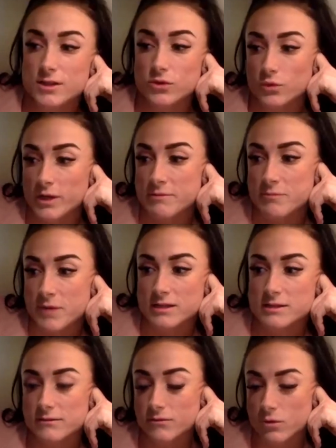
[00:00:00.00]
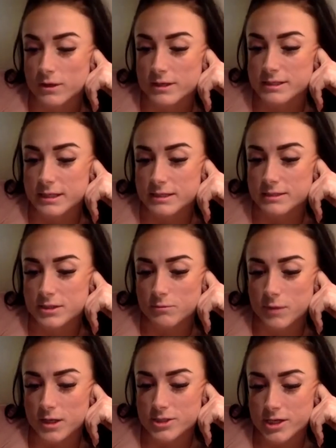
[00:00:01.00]
3 months of quarantine, so
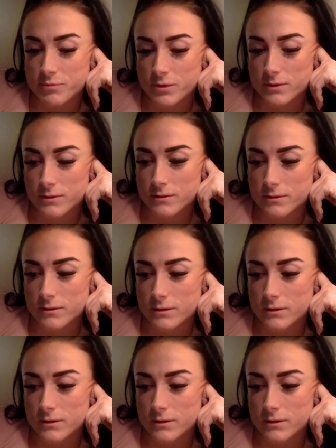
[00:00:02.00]
March, April,